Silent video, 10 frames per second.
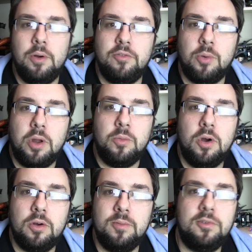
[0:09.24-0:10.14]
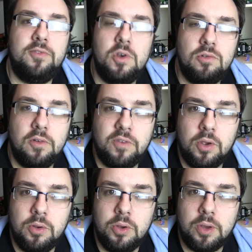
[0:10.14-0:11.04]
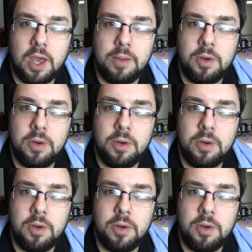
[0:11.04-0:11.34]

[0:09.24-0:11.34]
everyone, and welcome to Food Review UK.